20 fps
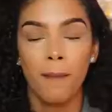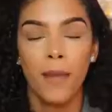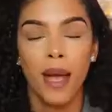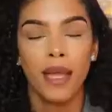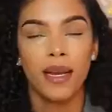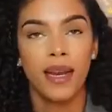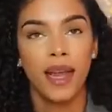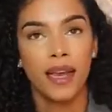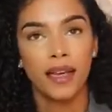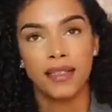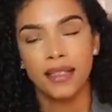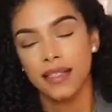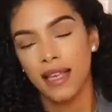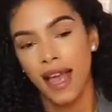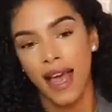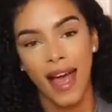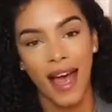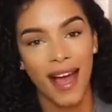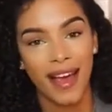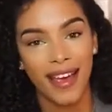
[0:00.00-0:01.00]
My next
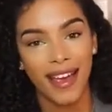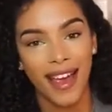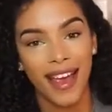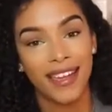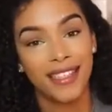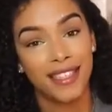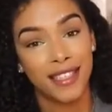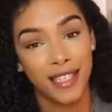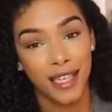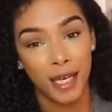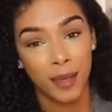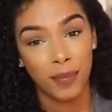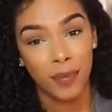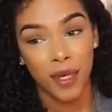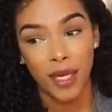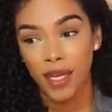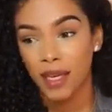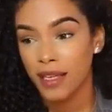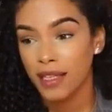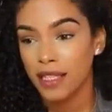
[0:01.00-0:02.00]
hack and tip
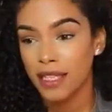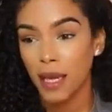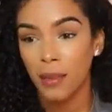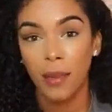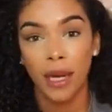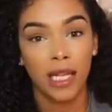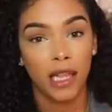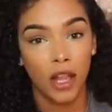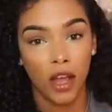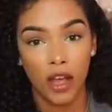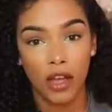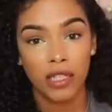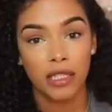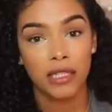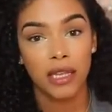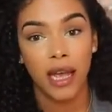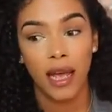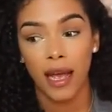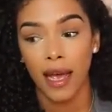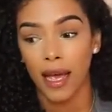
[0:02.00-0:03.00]
is my long
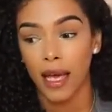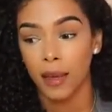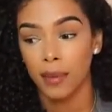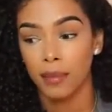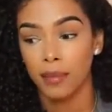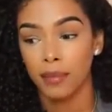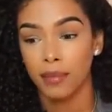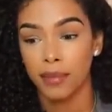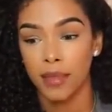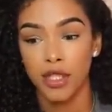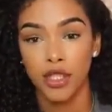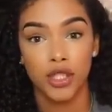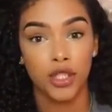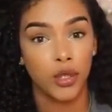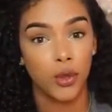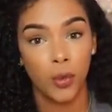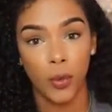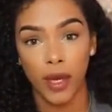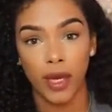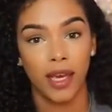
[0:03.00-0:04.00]
time
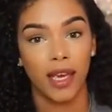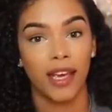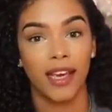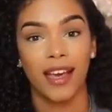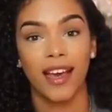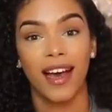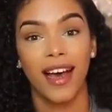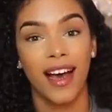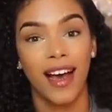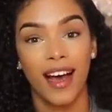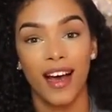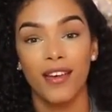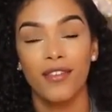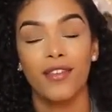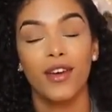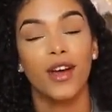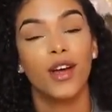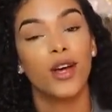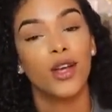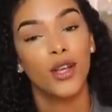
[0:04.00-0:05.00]
doing
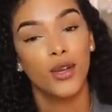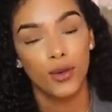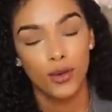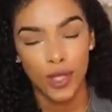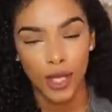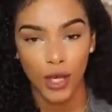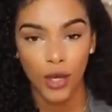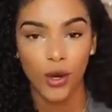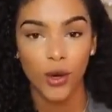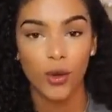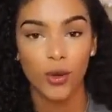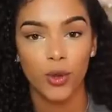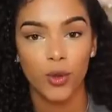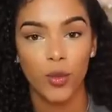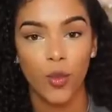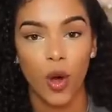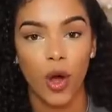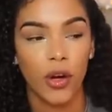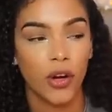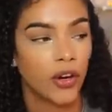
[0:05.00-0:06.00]
of using cold
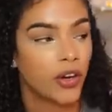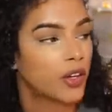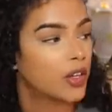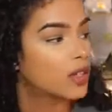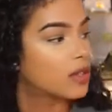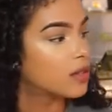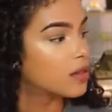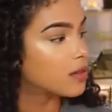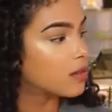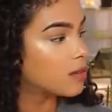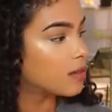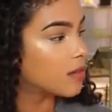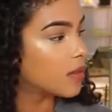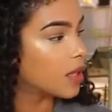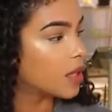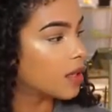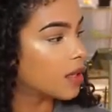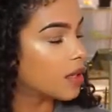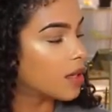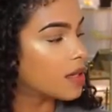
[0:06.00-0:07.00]
water.
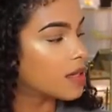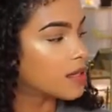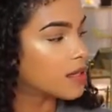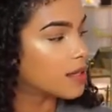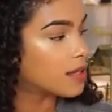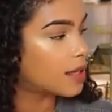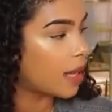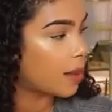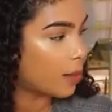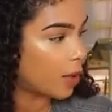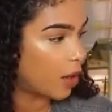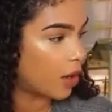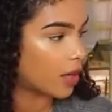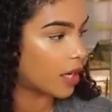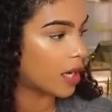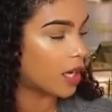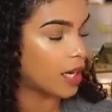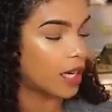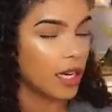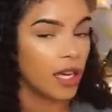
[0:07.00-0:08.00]
Stop
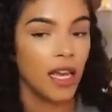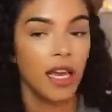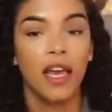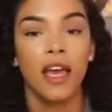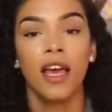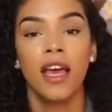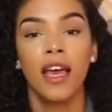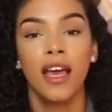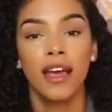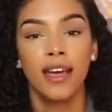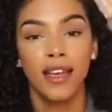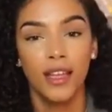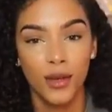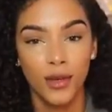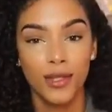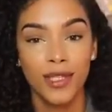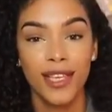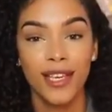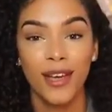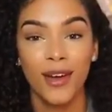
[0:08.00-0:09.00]
honking.
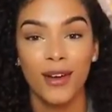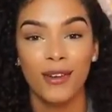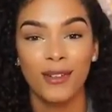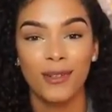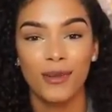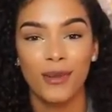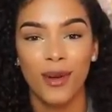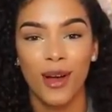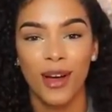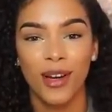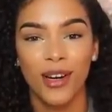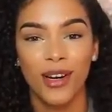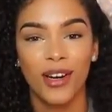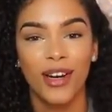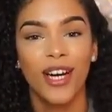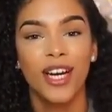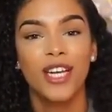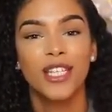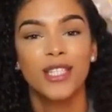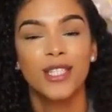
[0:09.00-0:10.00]
Using cold
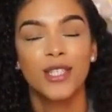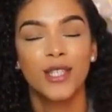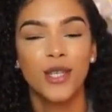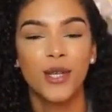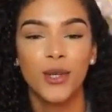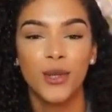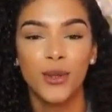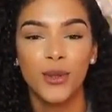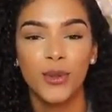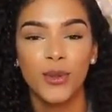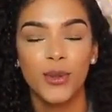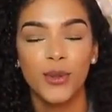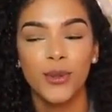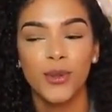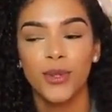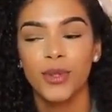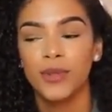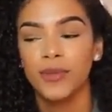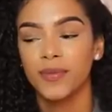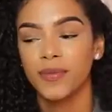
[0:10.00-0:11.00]
water
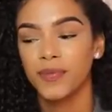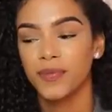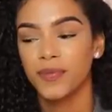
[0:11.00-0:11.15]
to,